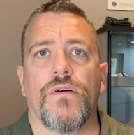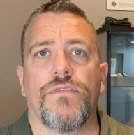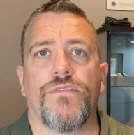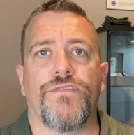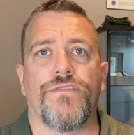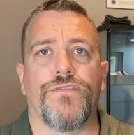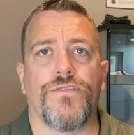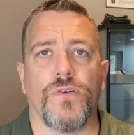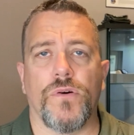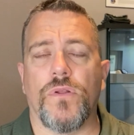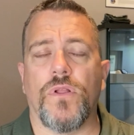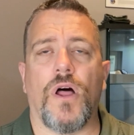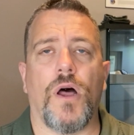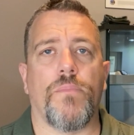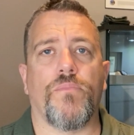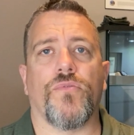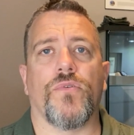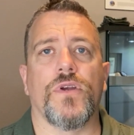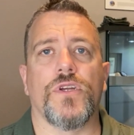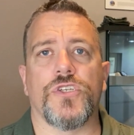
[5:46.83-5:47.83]
full
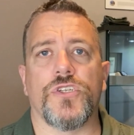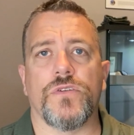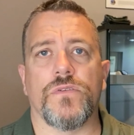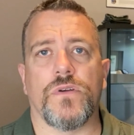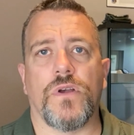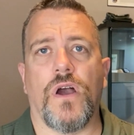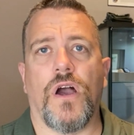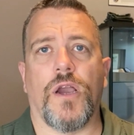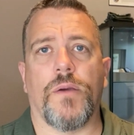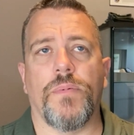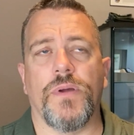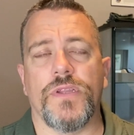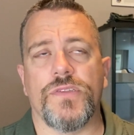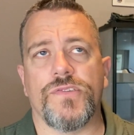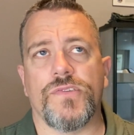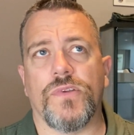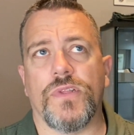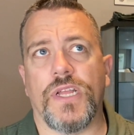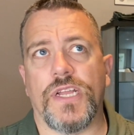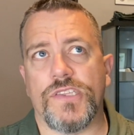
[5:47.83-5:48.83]
operational cockpit.
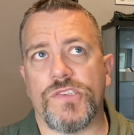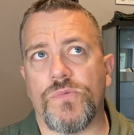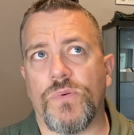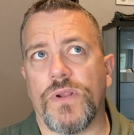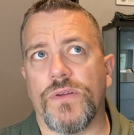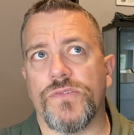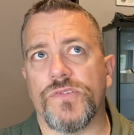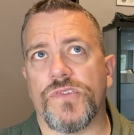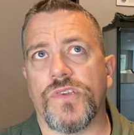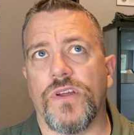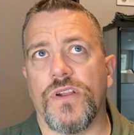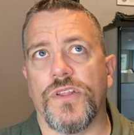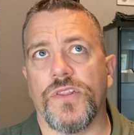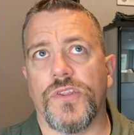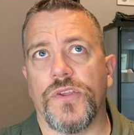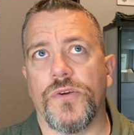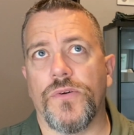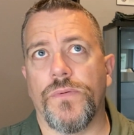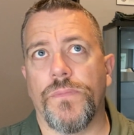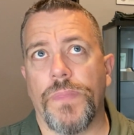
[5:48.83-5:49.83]
So that's what I was going to
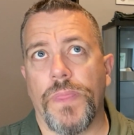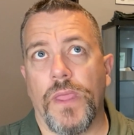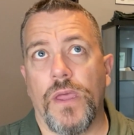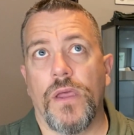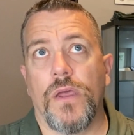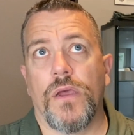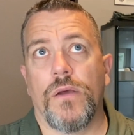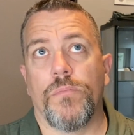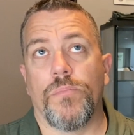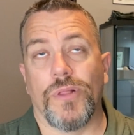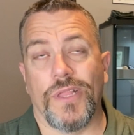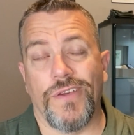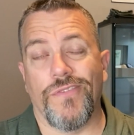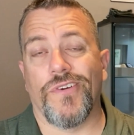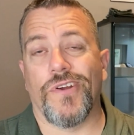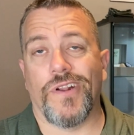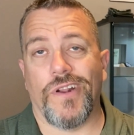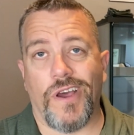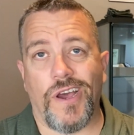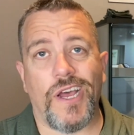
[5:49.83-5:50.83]
do. Believe
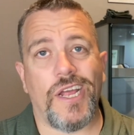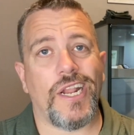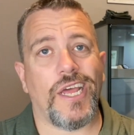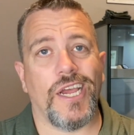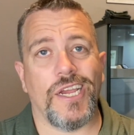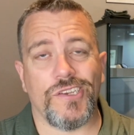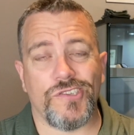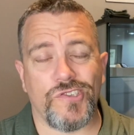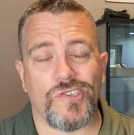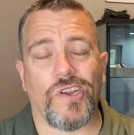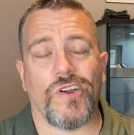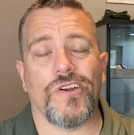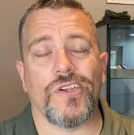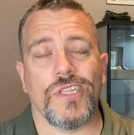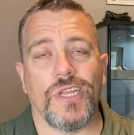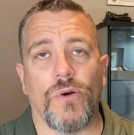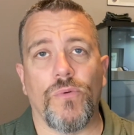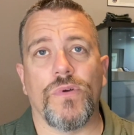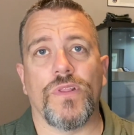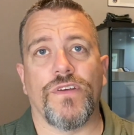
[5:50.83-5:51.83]
it or not, I
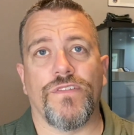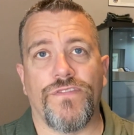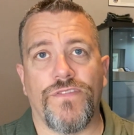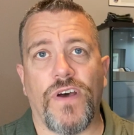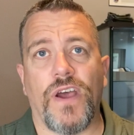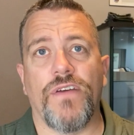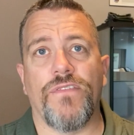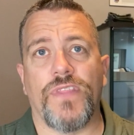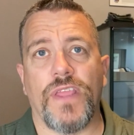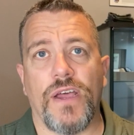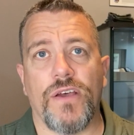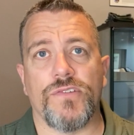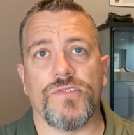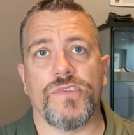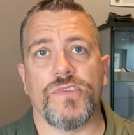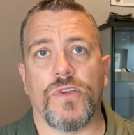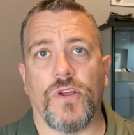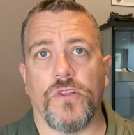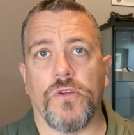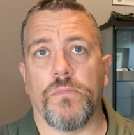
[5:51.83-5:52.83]
started out with a
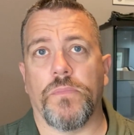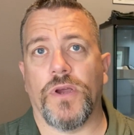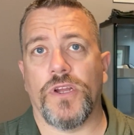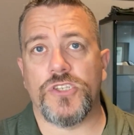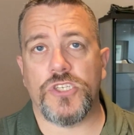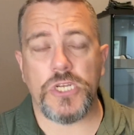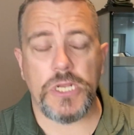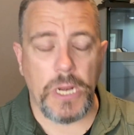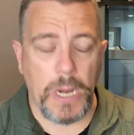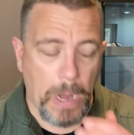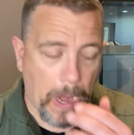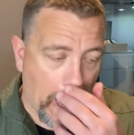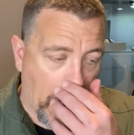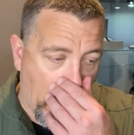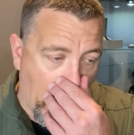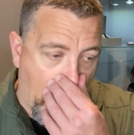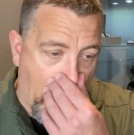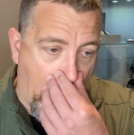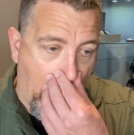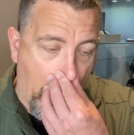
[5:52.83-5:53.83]
$5,000 budget.
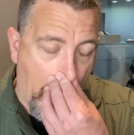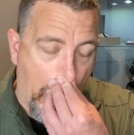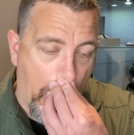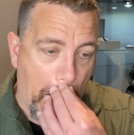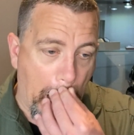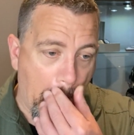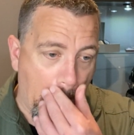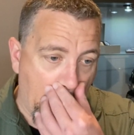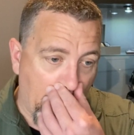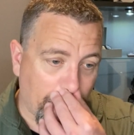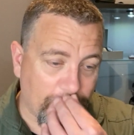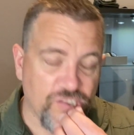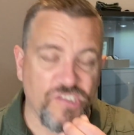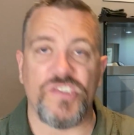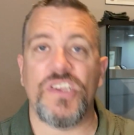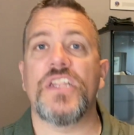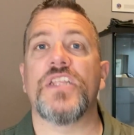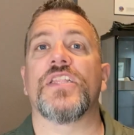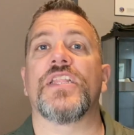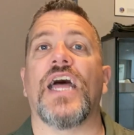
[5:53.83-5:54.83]
I
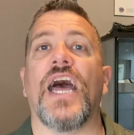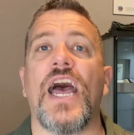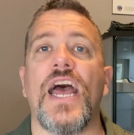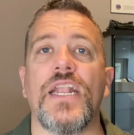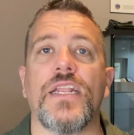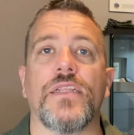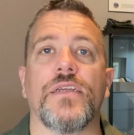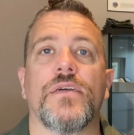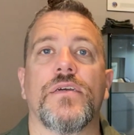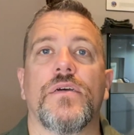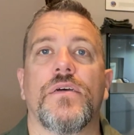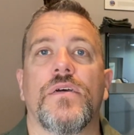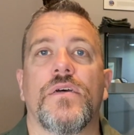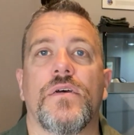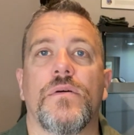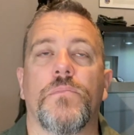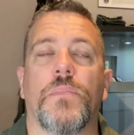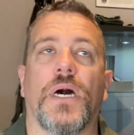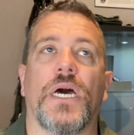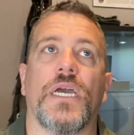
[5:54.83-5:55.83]
exceeded that
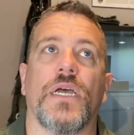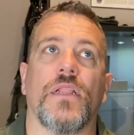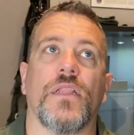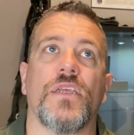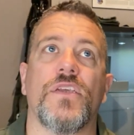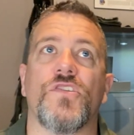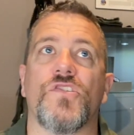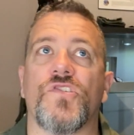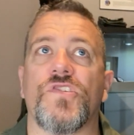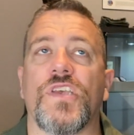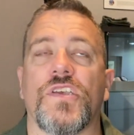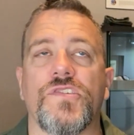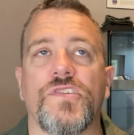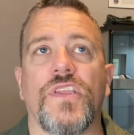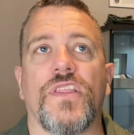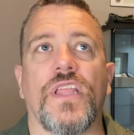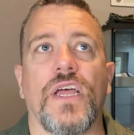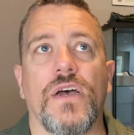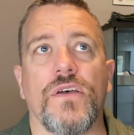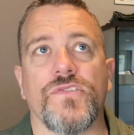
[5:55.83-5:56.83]
by at least
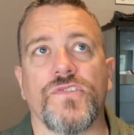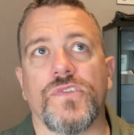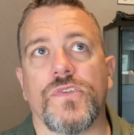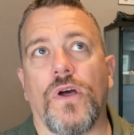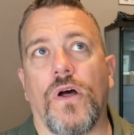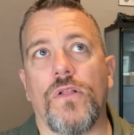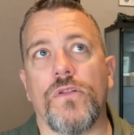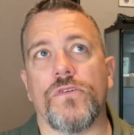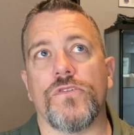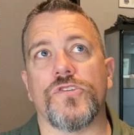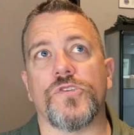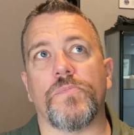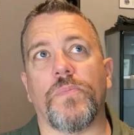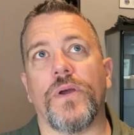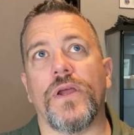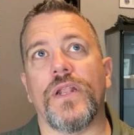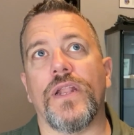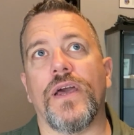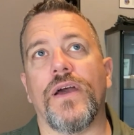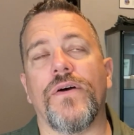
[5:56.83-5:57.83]
$60,000
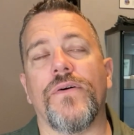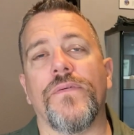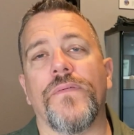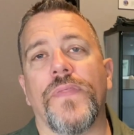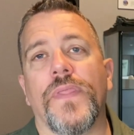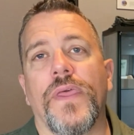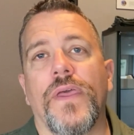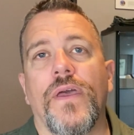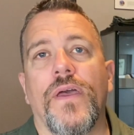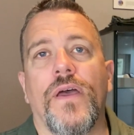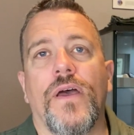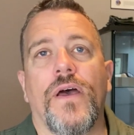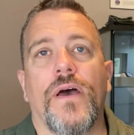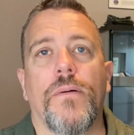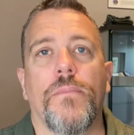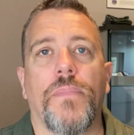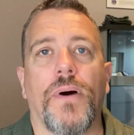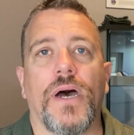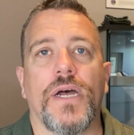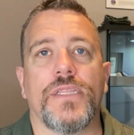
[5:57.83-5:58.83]
by now.
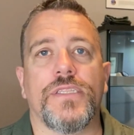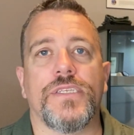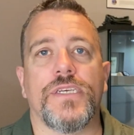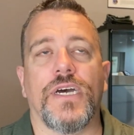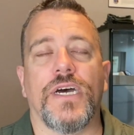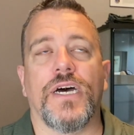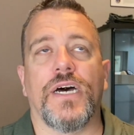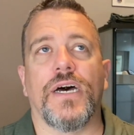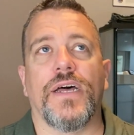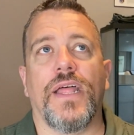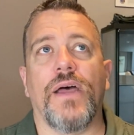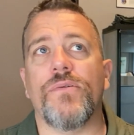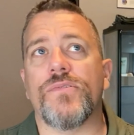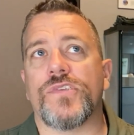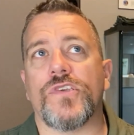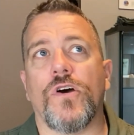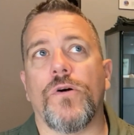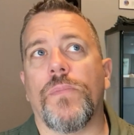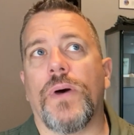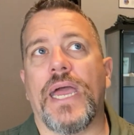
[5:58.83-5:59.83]
But that
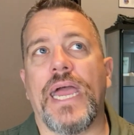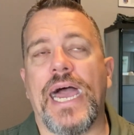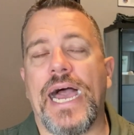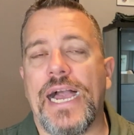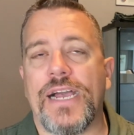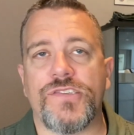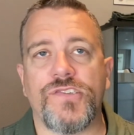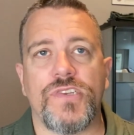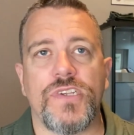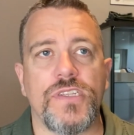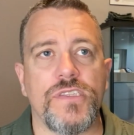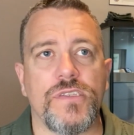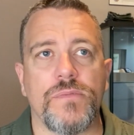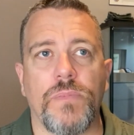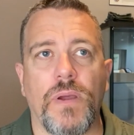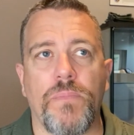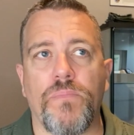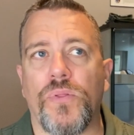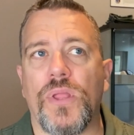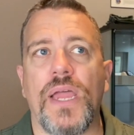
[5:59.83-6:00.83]
was all by
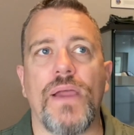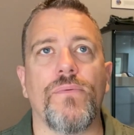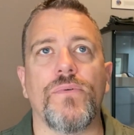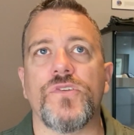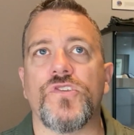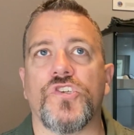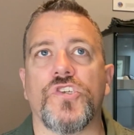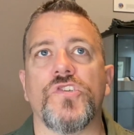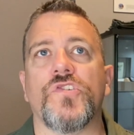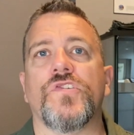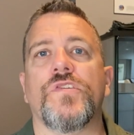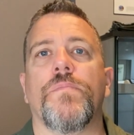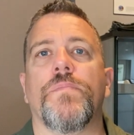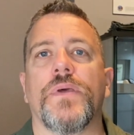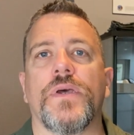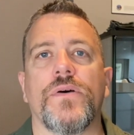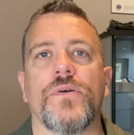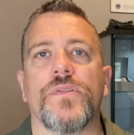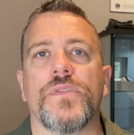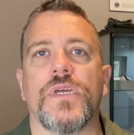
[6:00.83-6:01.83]
accident. My plan was just to
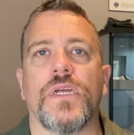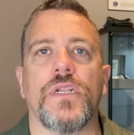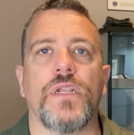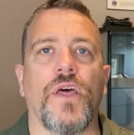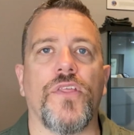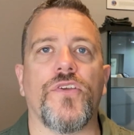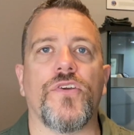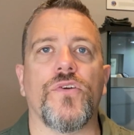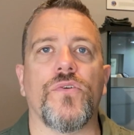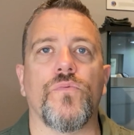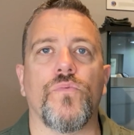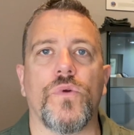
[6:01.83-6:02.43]
build another